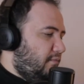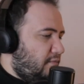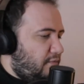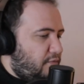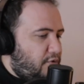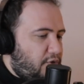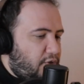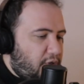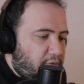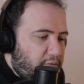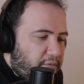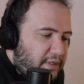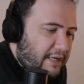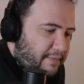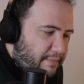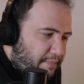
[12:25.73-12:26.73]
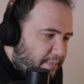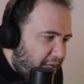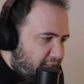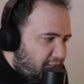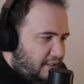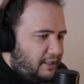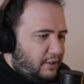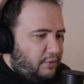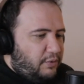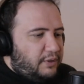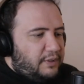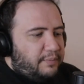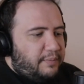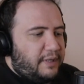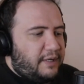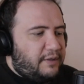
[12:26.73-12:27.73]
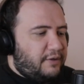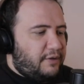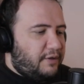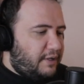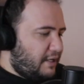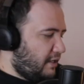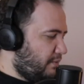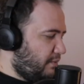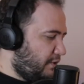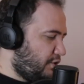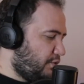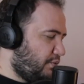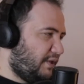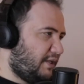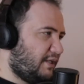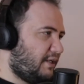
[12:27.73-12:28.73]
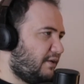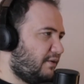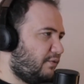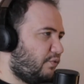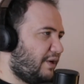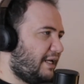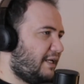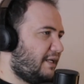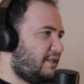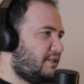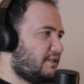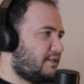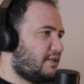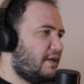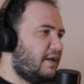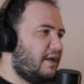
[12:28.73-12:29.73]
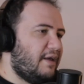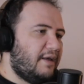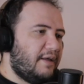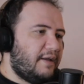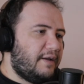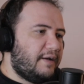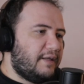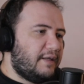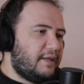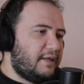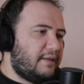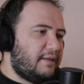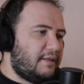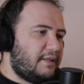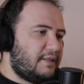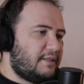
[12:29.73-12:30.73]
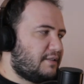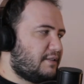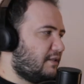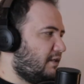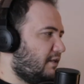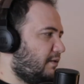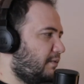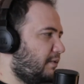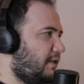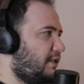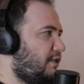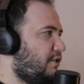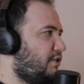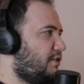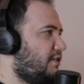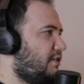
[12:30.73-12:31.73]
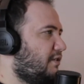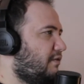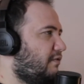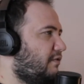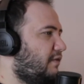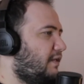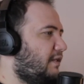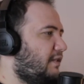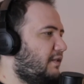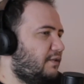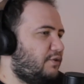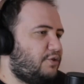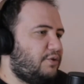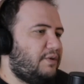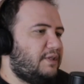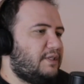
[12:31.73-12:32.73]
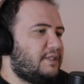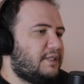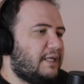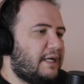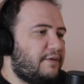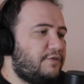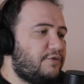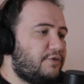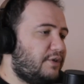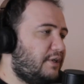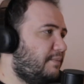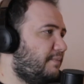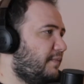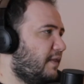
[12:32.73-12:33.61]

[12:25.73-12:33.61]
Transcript: So yeah, basically it will depend on how much we can raise in this initiative and during this live stream.